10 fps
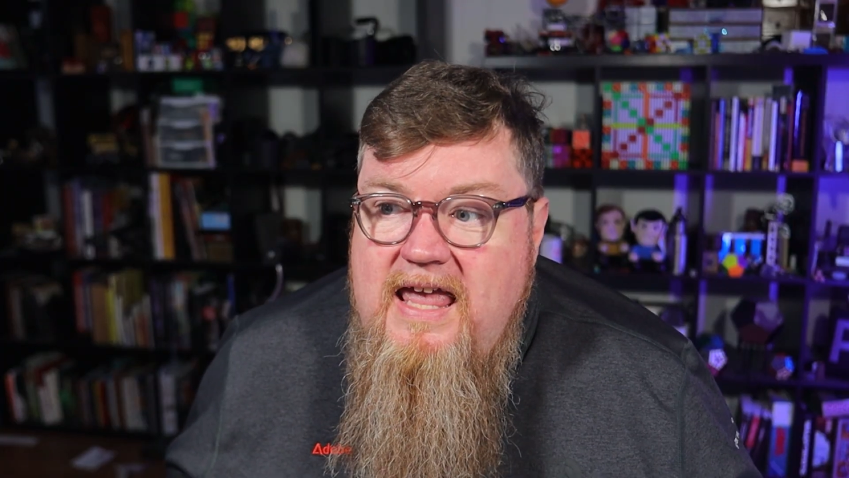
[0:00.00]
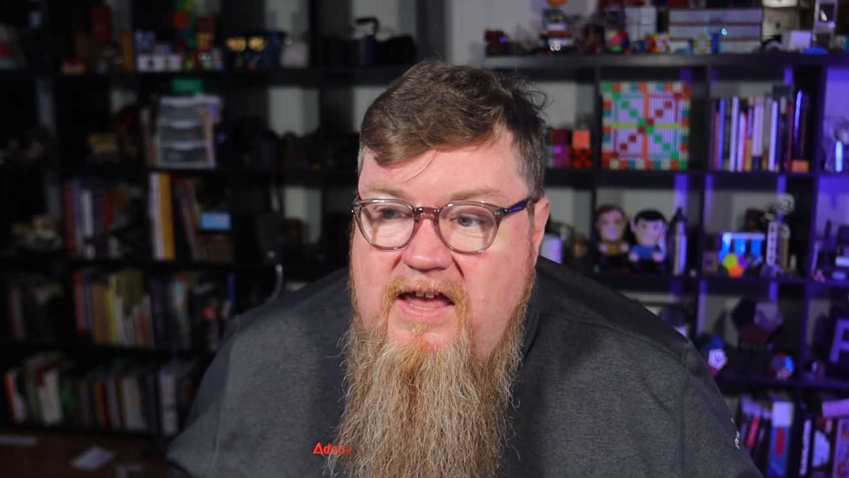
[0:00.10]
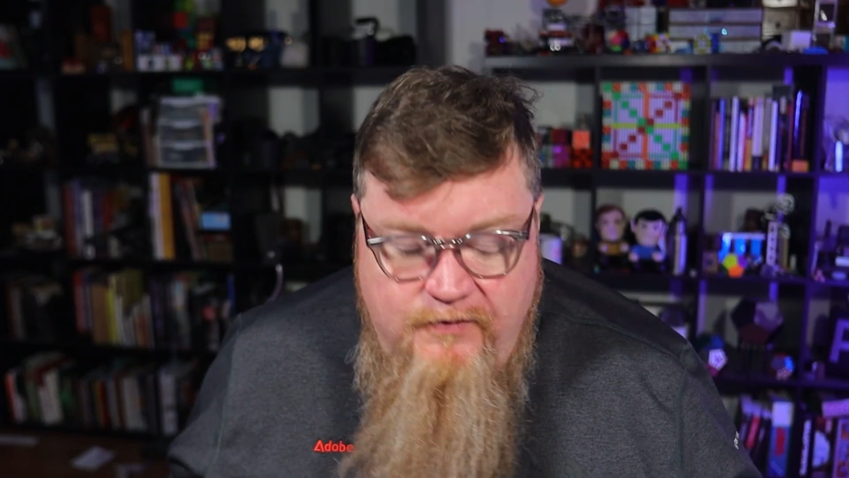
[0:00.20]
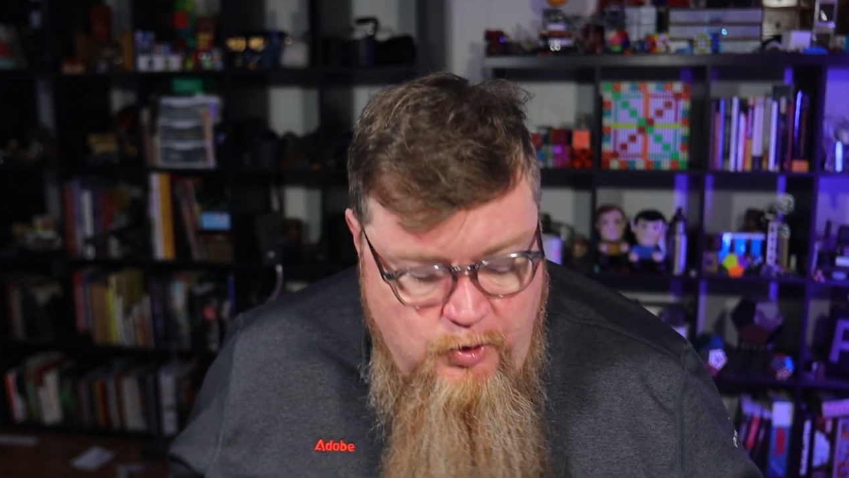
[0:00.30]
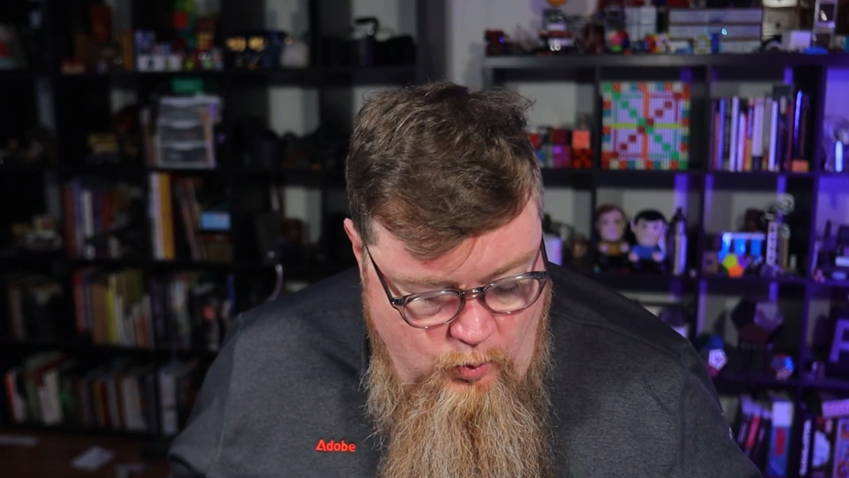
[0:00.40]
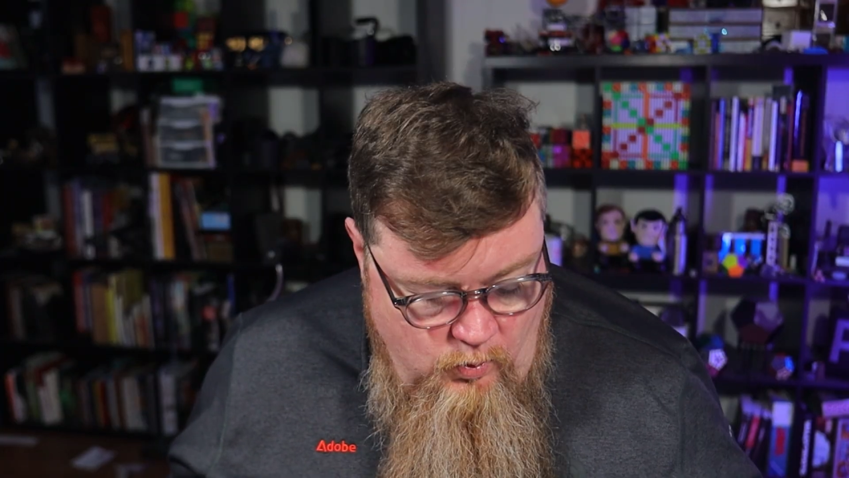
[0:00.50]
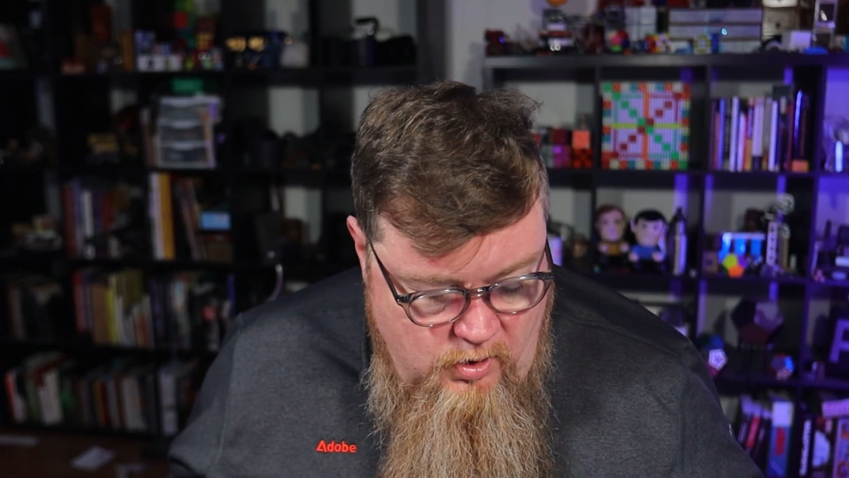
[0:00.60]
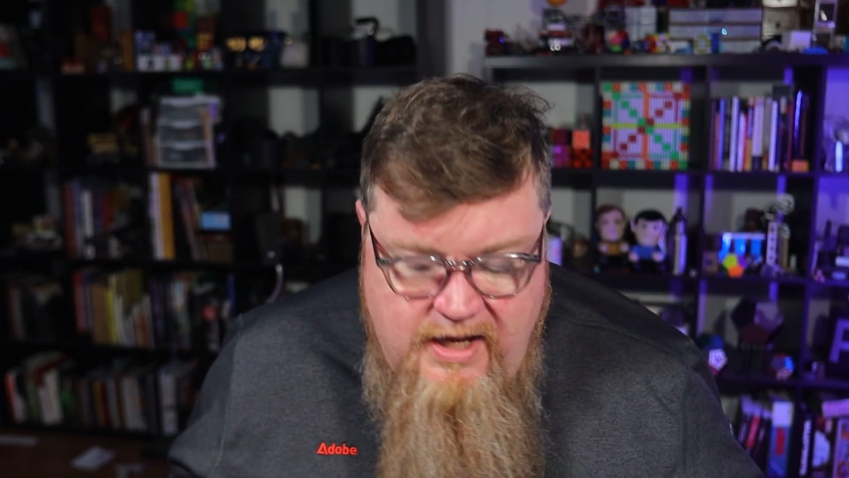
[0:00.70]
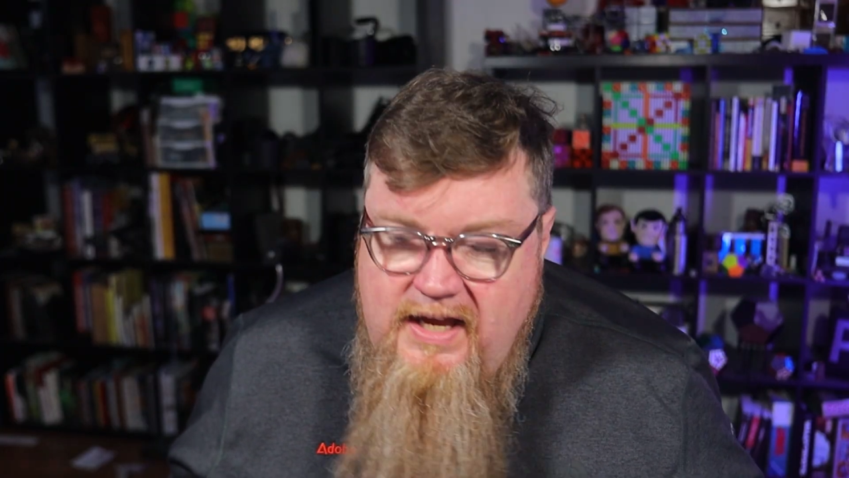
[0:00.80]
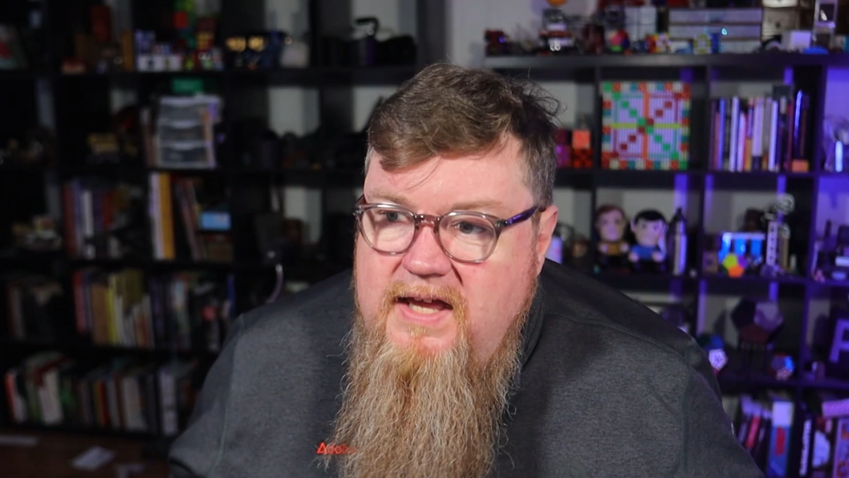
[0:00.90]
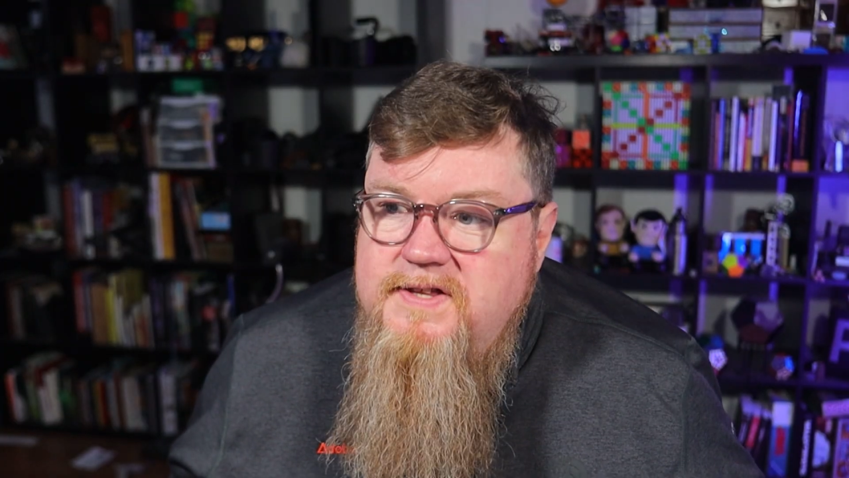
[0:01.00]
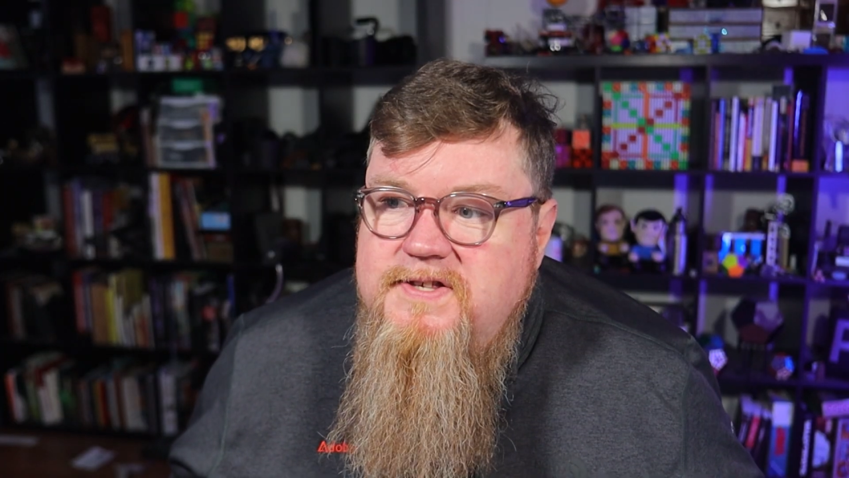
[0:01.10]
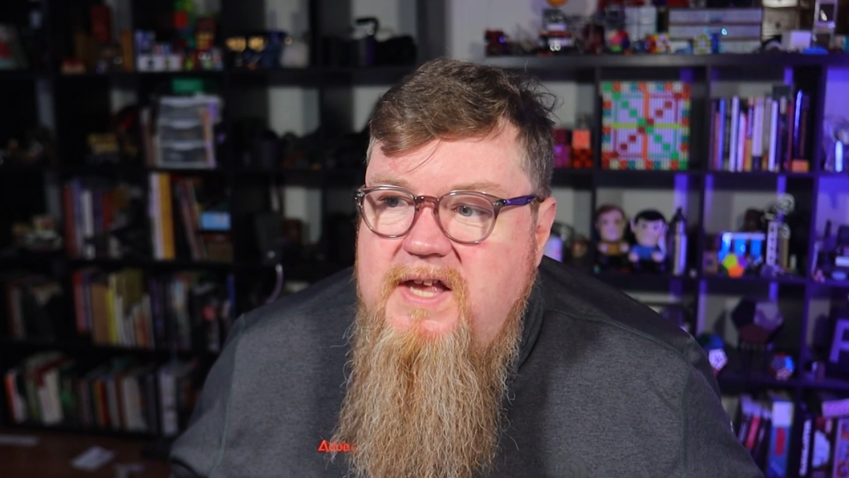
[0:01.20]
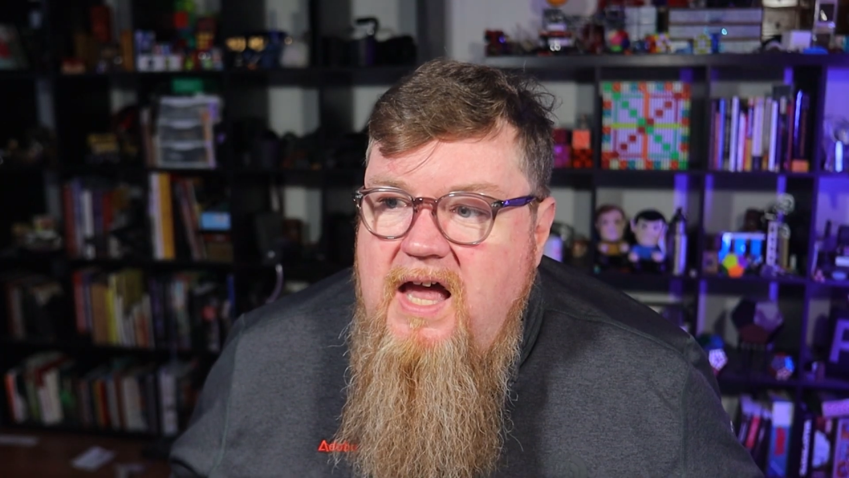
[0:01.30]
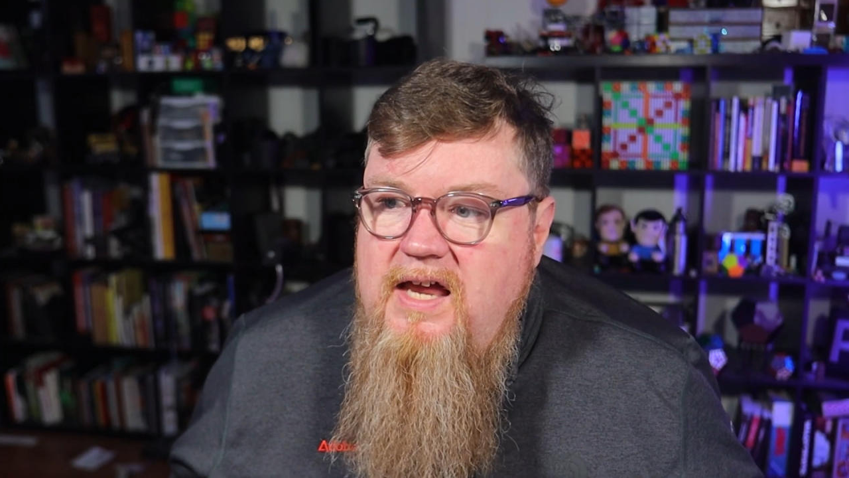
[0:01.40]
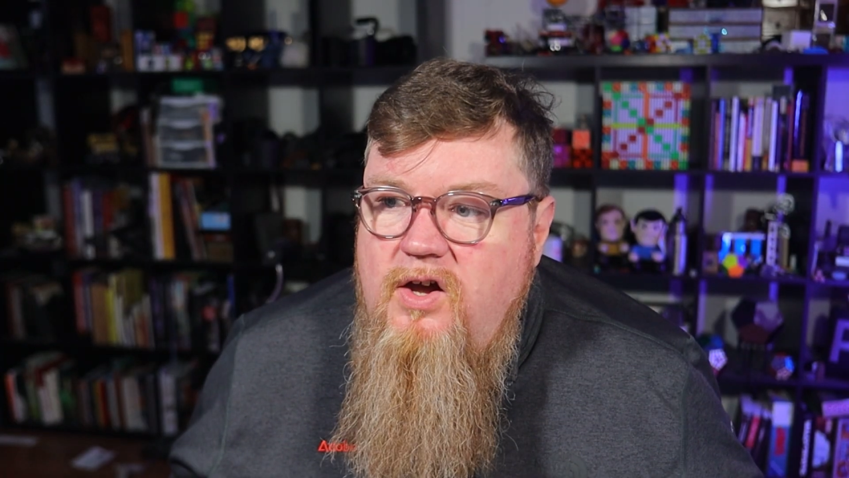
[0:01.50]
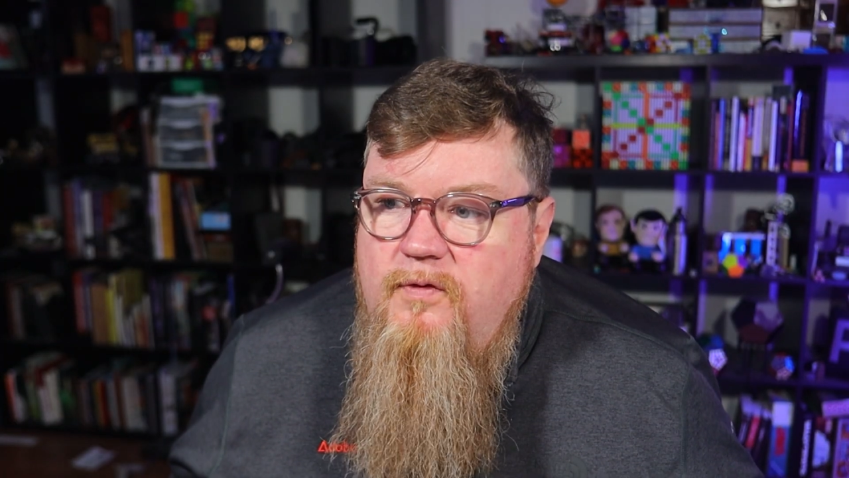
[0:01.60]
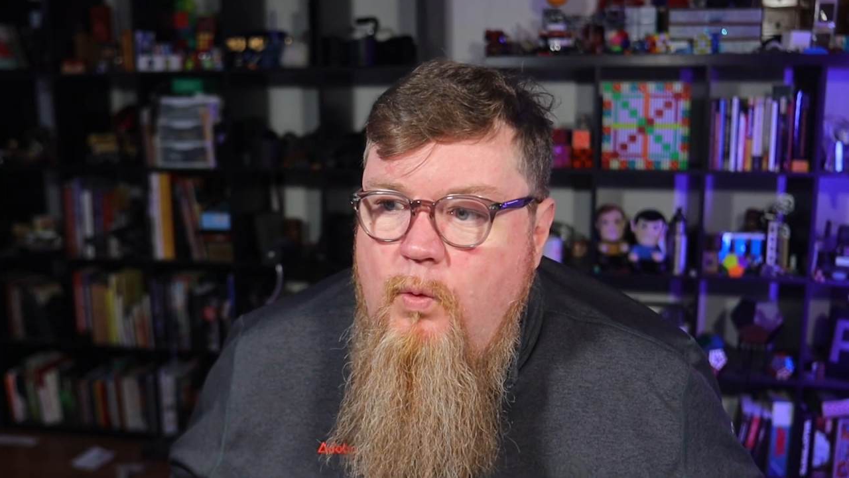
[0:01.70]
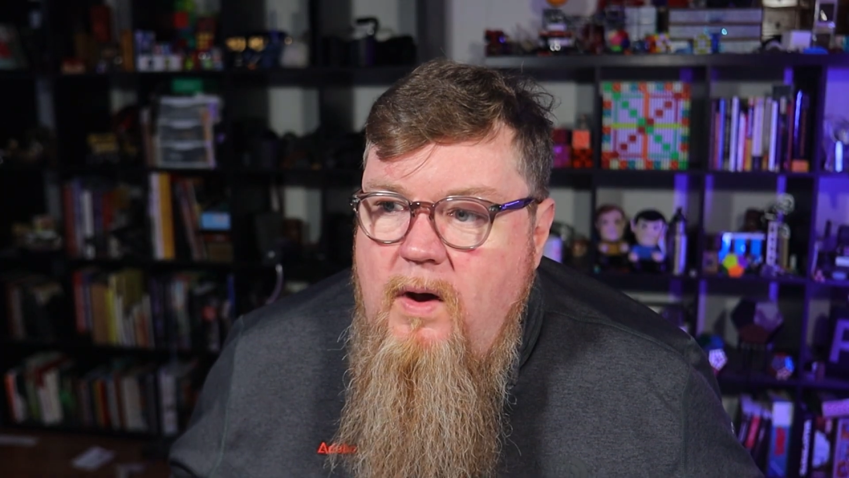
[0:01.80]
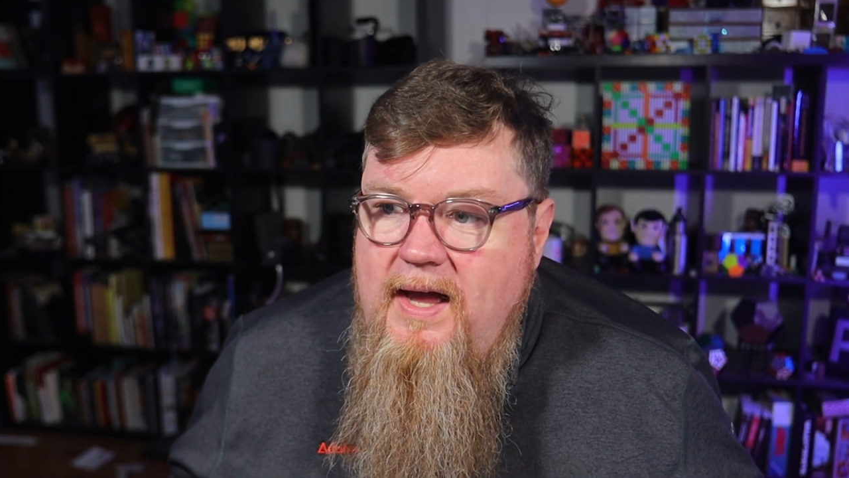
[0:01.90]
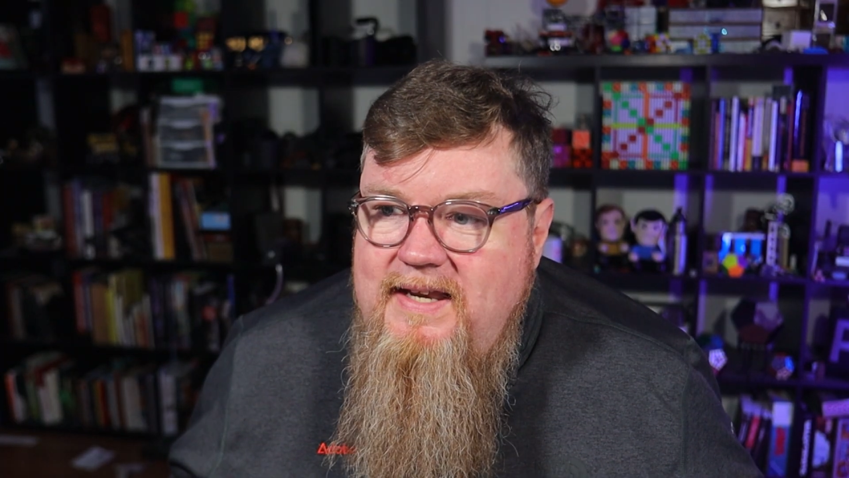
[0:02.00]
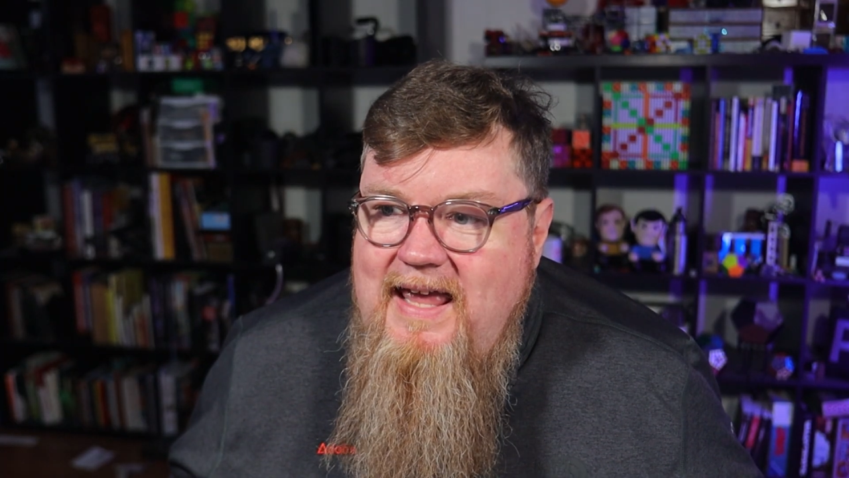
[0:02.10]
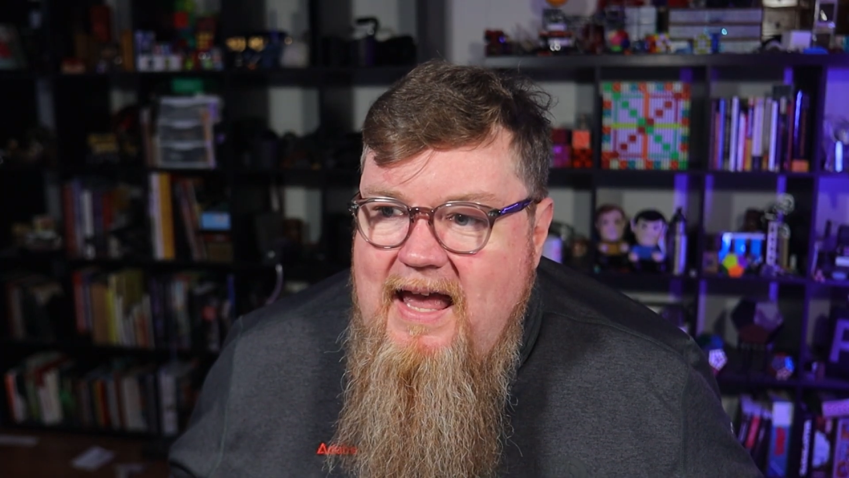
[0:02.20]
if you're working inside of Wide